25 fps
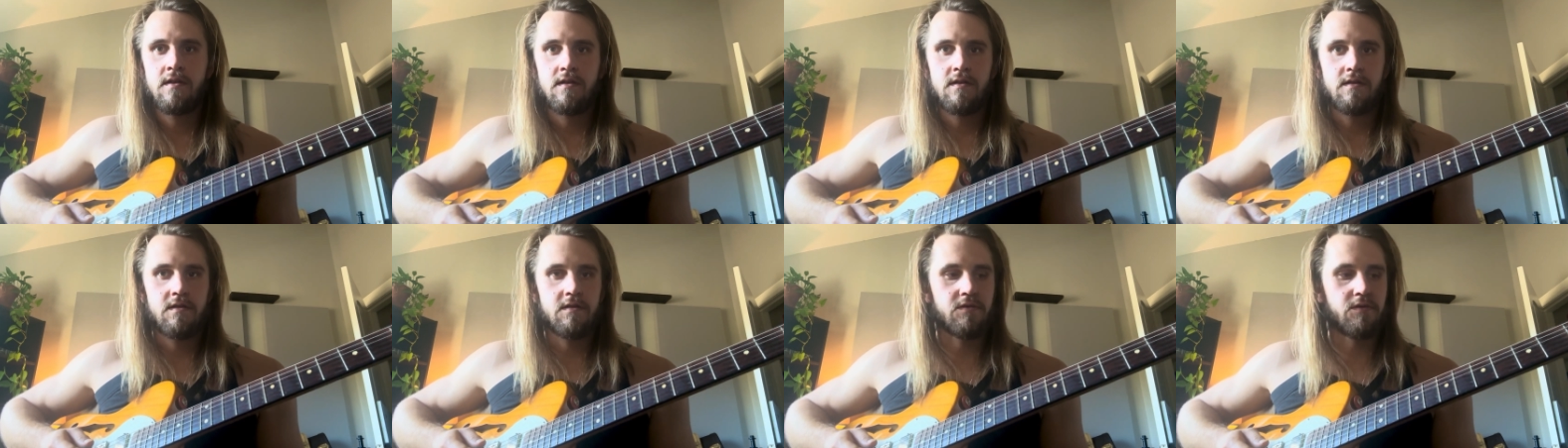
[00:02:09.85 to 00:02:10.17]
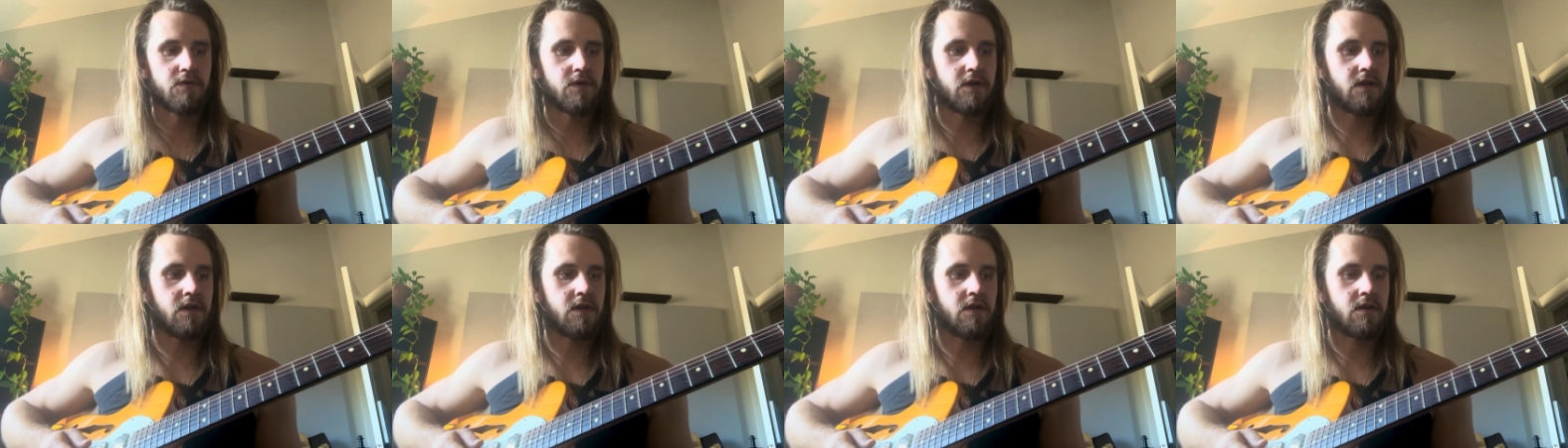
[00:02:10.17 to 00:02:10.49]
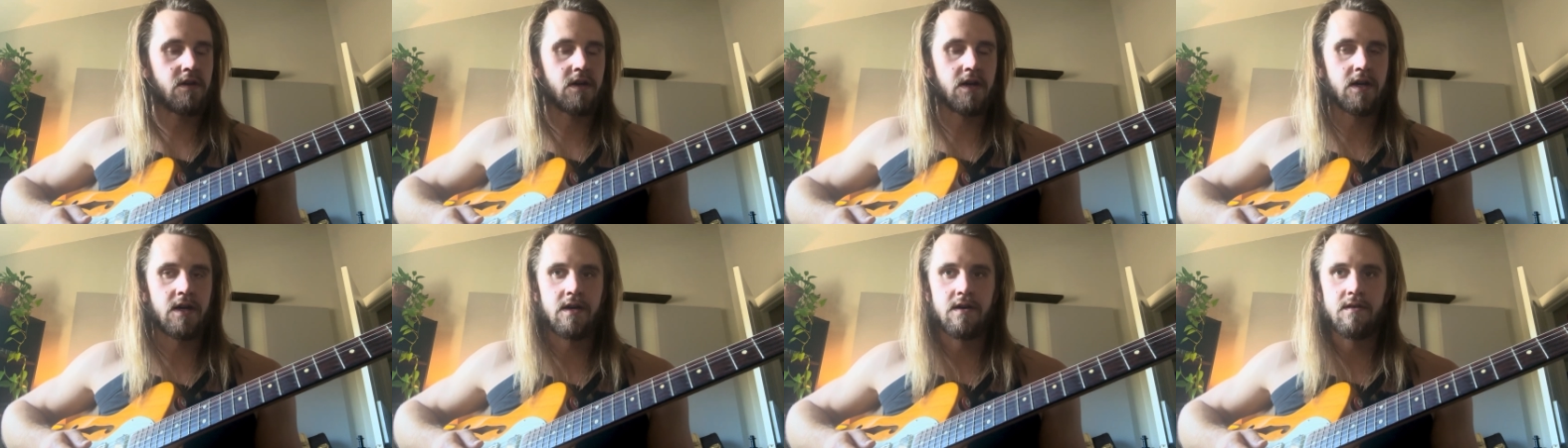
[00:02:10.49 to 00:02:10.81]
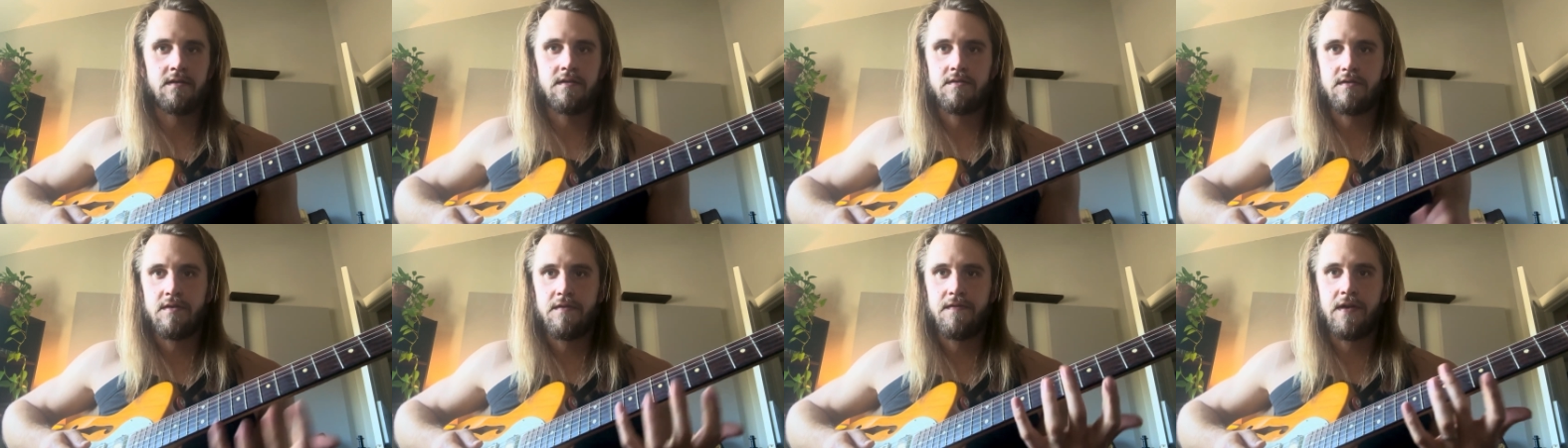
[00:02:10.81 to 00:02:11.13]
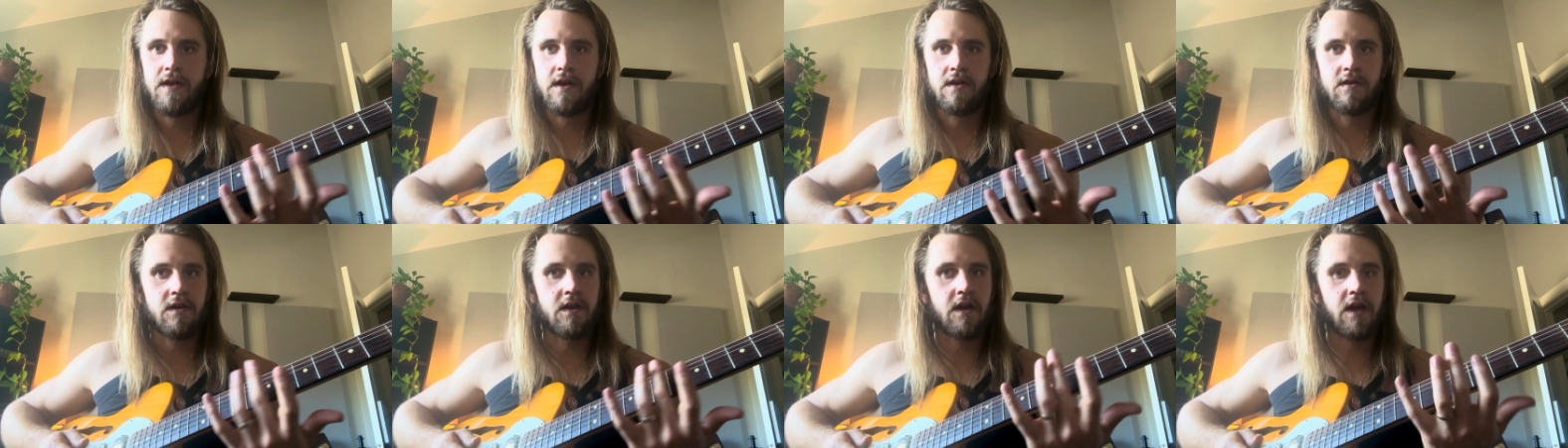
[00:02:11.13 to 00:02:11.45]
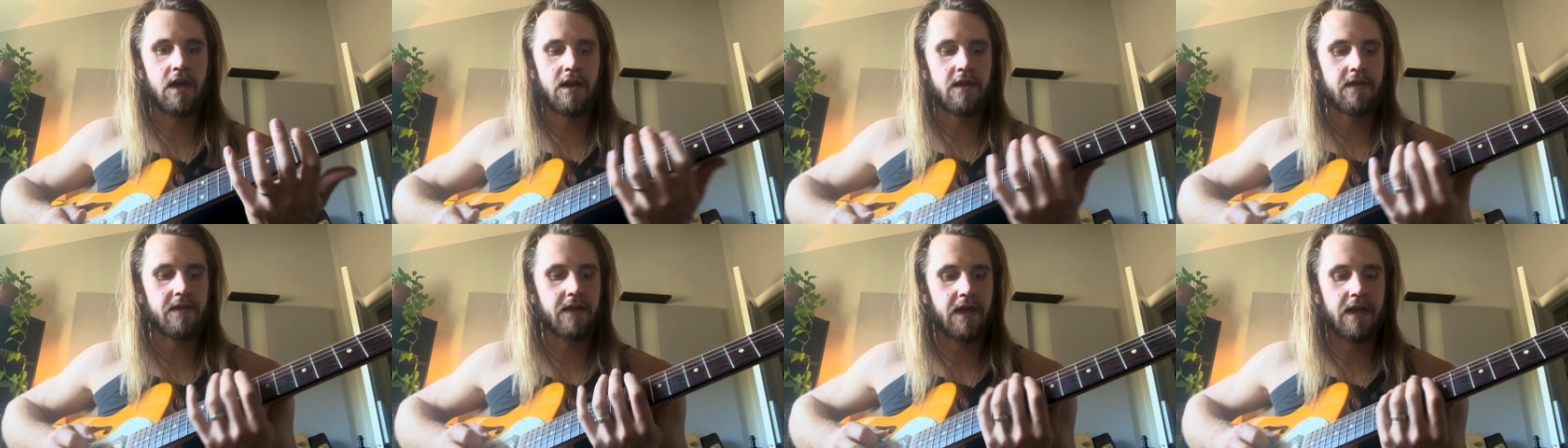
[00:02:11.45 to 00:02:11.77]
three finger,
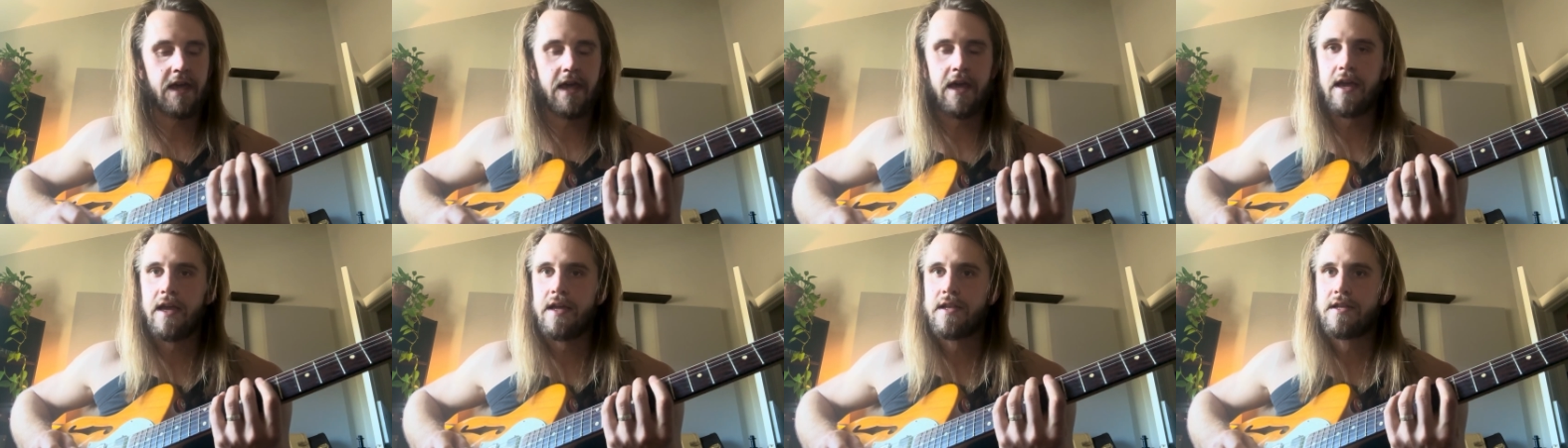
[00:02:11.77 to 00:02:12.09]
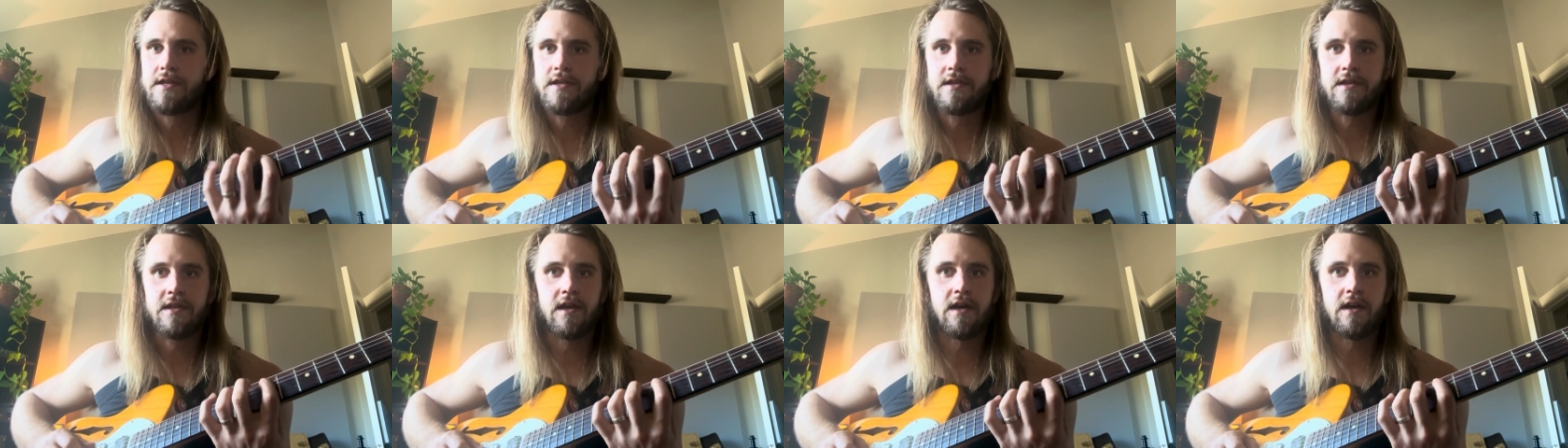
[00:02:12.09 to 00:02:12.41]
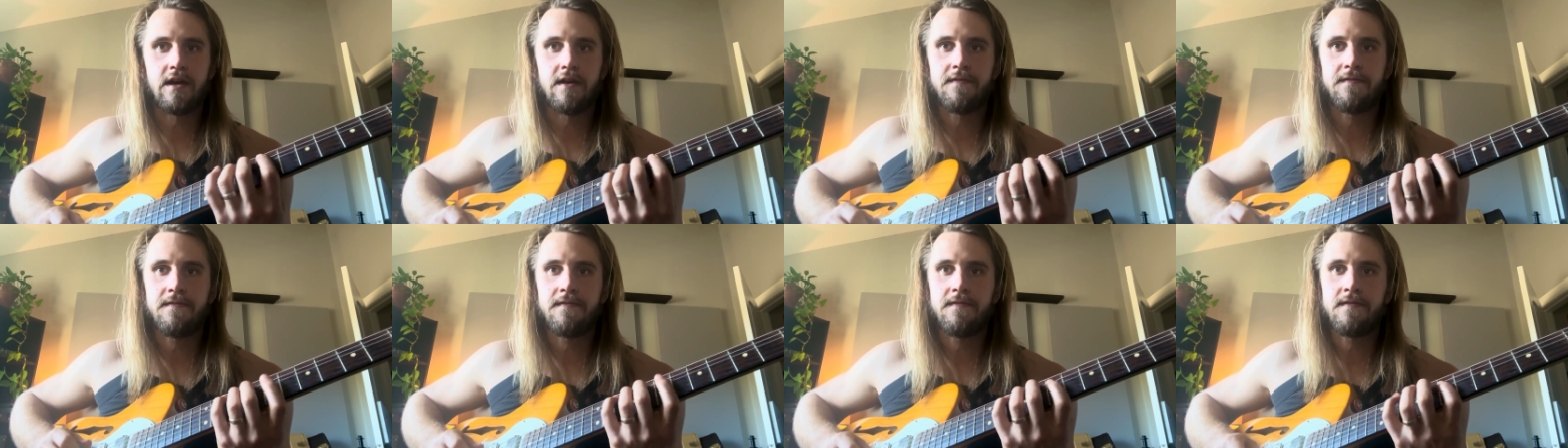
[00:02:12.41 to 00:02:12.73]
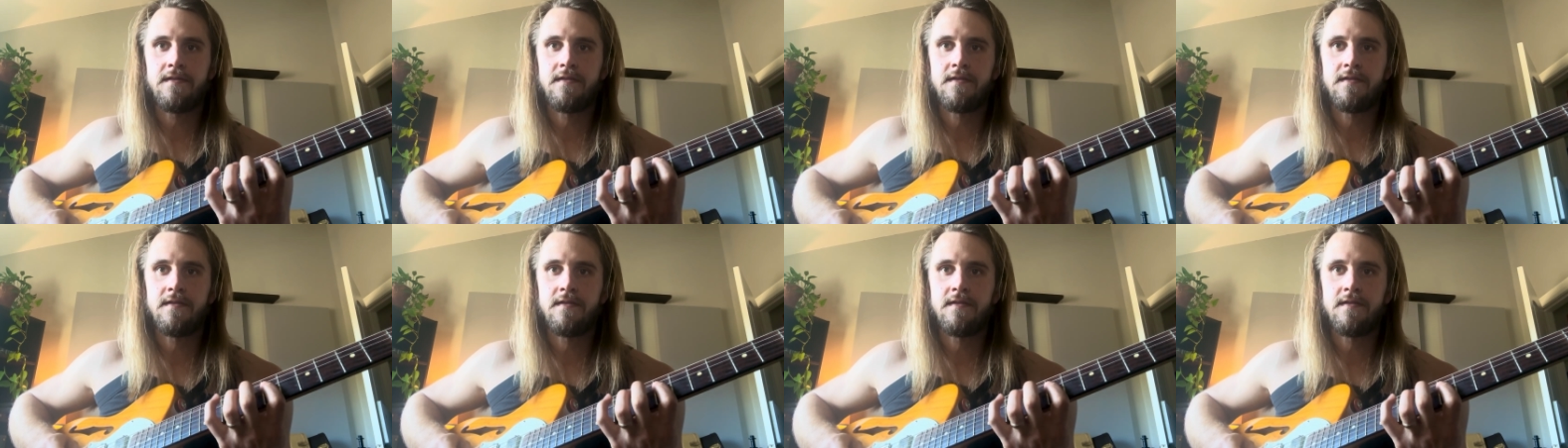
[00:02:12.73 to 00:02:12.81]
any of the cage stuff,